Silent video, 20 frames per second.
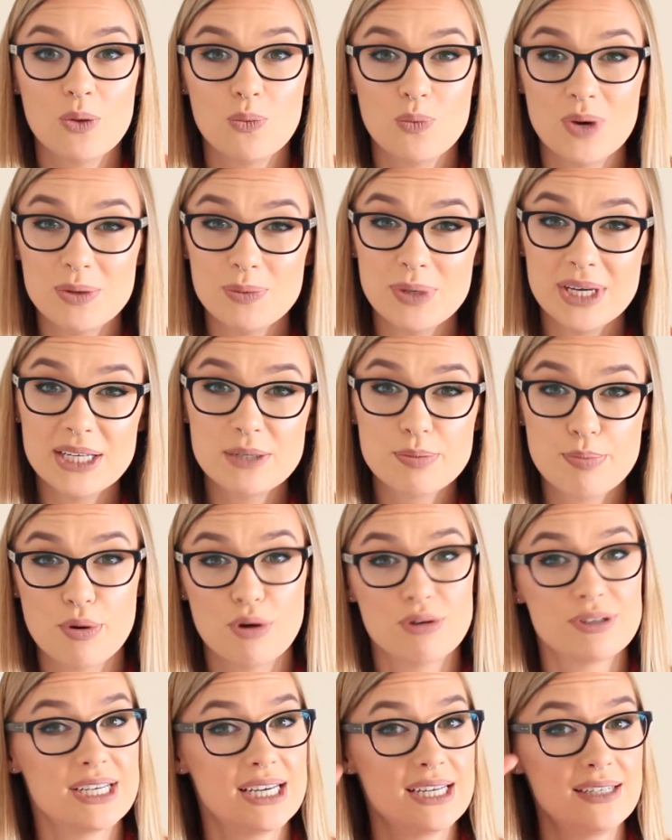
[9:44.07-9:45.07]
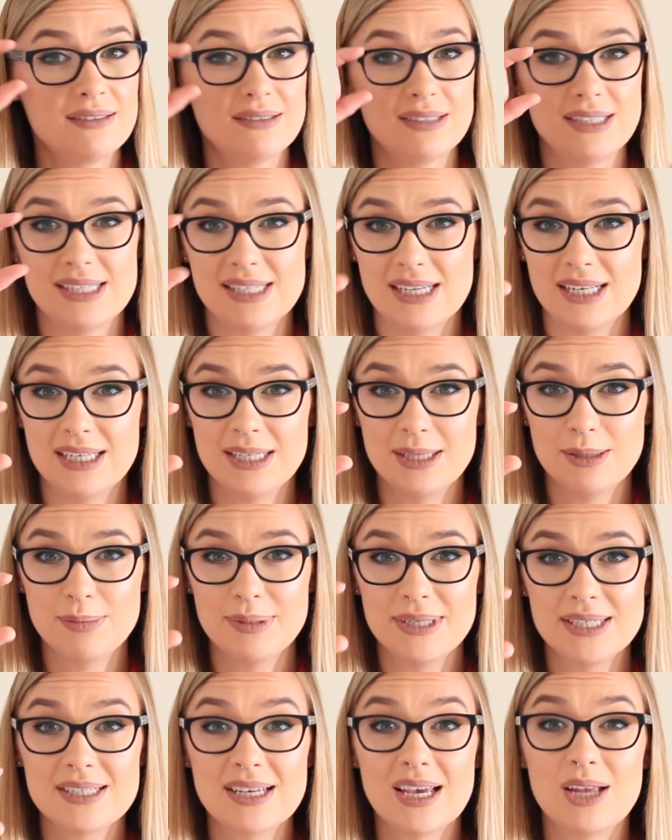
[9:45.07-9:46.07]
When we eat protein, it's a little
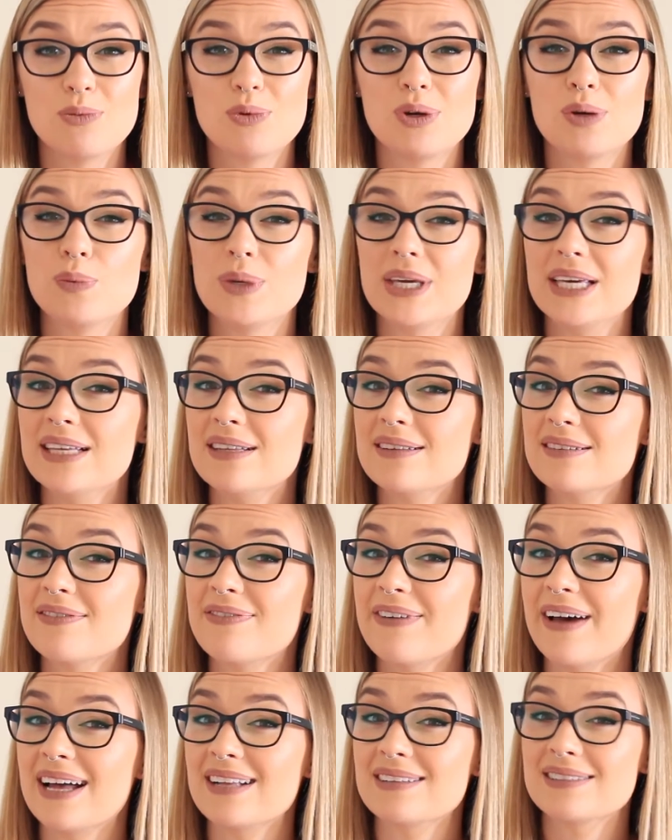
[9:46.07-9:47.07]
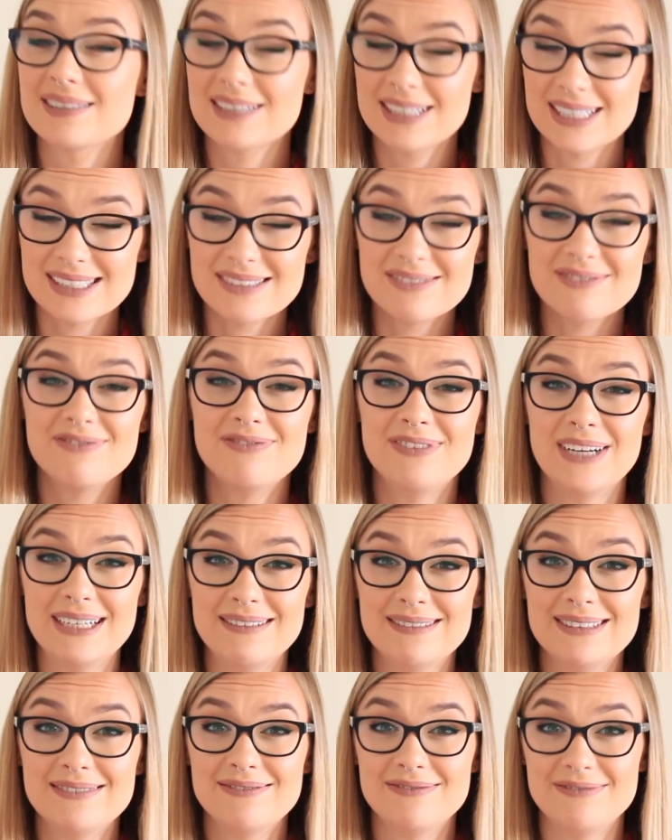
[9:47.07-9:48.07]
bit, and when we eat fats, it's
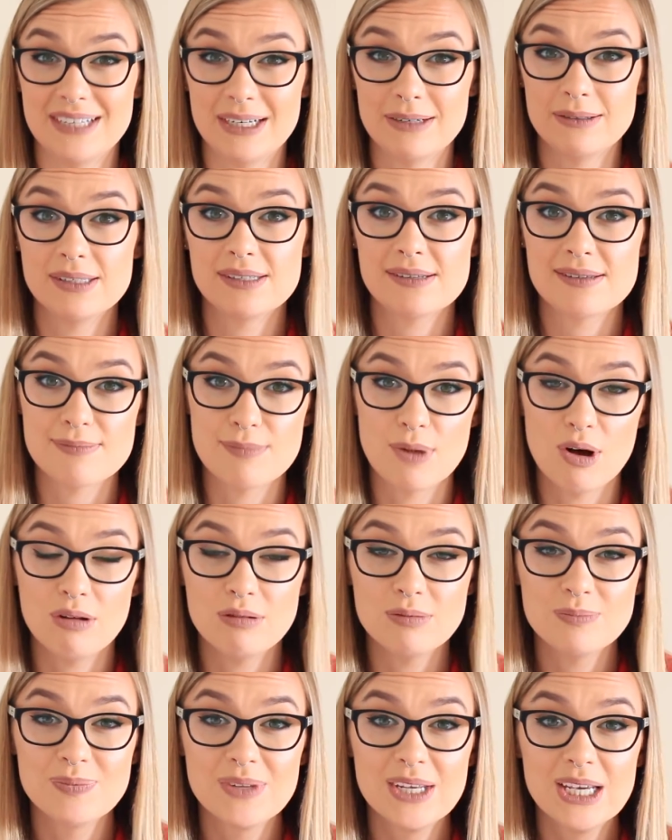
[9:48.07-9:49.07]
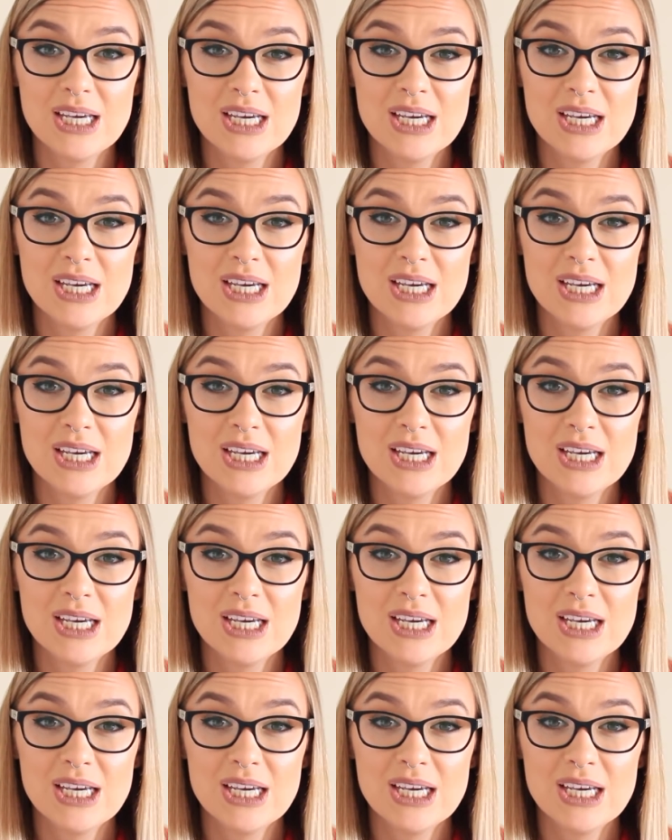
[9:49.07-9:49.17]
very, very small.